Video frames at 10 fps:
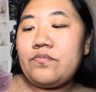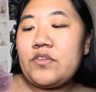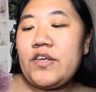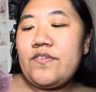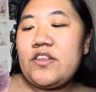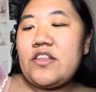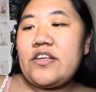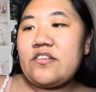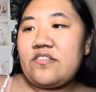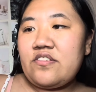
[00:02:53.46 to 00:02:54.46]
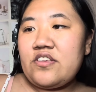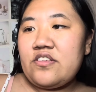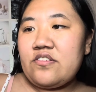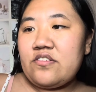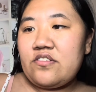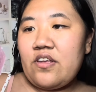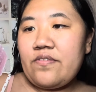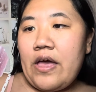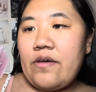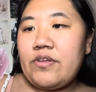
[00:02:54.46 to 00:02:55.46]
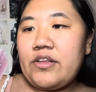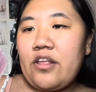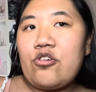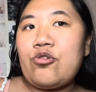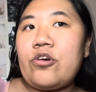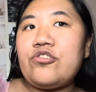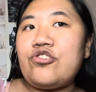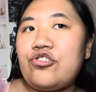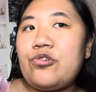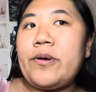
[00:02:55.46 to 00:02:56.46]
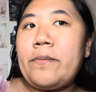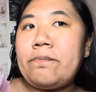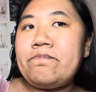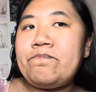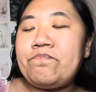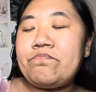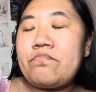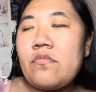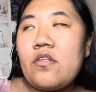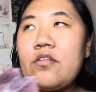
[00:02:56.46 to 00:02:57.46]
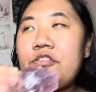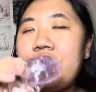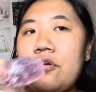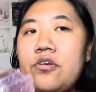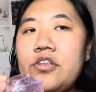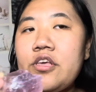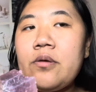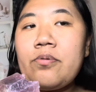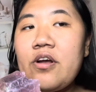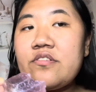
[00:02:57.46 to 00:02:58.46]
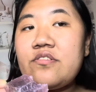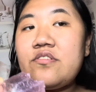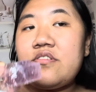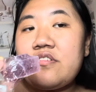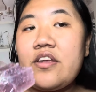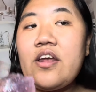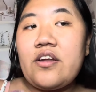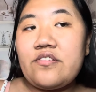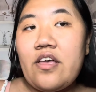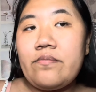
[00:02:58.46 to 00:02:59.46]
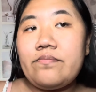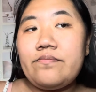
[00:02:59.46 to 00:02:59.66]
Even like the seeds and stuff have like that crunch to it. Thoroughly impressed. 10 out of 10.